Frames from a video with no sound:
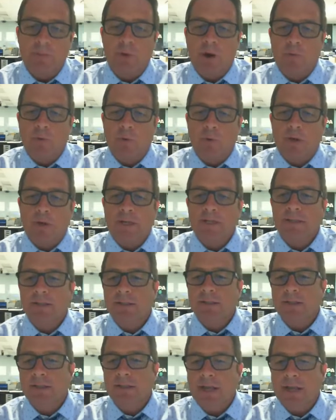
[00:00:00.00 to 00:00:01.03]
morning,
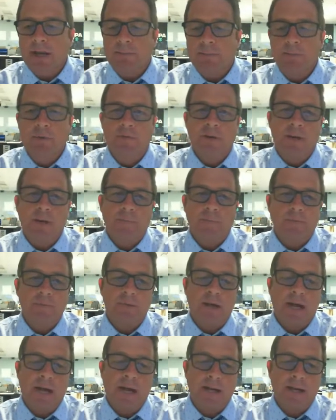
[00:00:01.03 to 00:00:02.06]
yeah, moving up through the
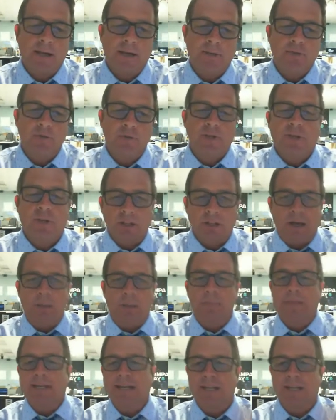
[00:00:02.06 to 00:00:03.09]
high country,
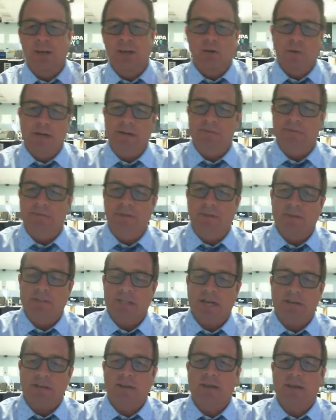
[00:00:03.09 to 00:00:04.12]
Columbia, Greenville,
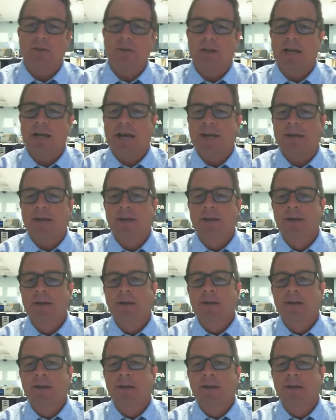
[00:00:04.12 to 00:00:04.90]
South Carolina,